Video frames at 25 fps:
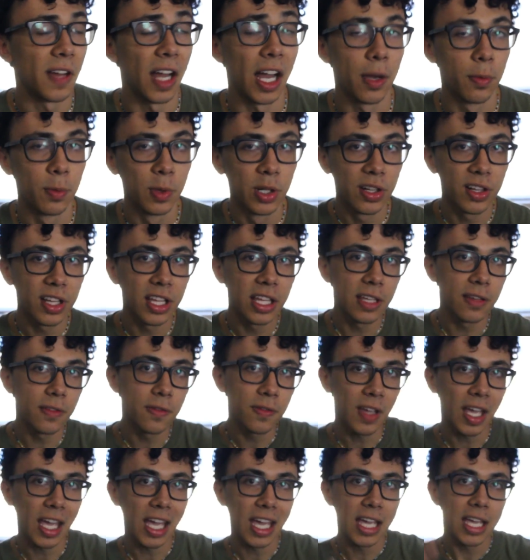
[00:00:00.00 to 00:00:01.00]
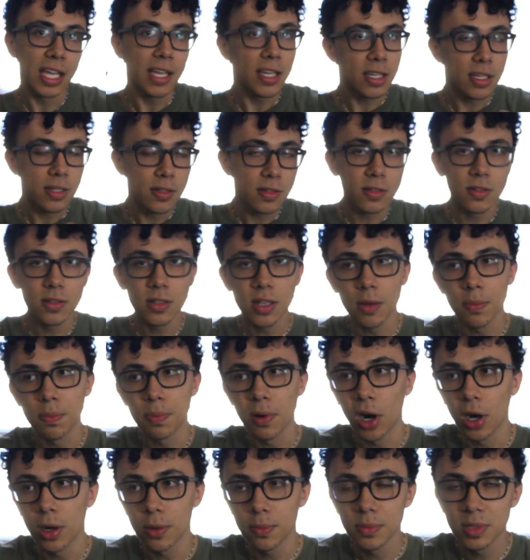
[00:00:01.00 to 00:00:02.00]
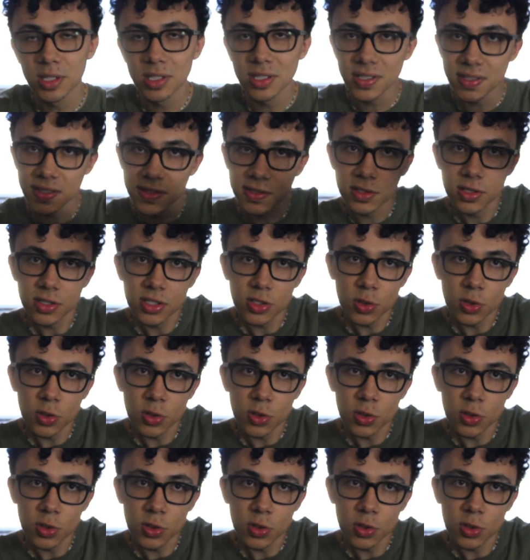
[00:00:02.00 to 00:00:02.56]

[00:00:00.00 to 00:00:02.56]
I will give a apartment